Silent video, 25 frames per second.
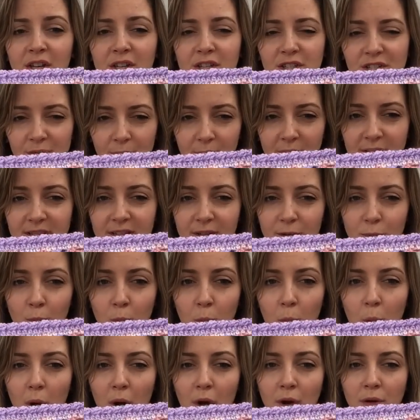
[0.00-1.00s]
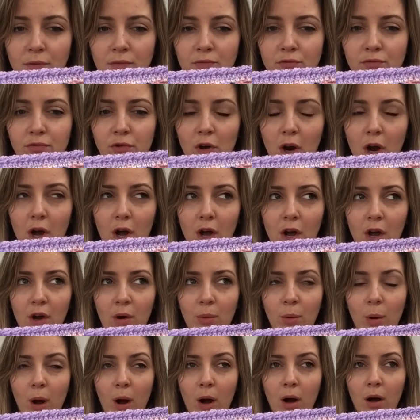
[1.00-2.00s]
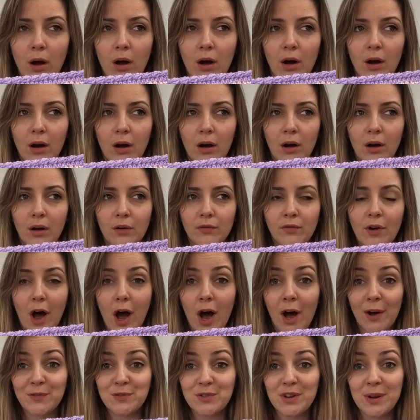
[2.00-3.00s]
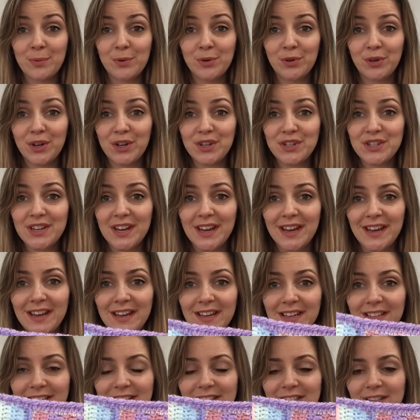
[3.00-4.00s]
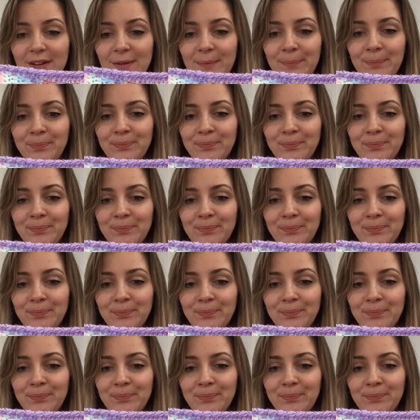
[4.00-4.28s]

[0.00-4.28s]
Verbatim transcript: so I did one row of half treble crochets,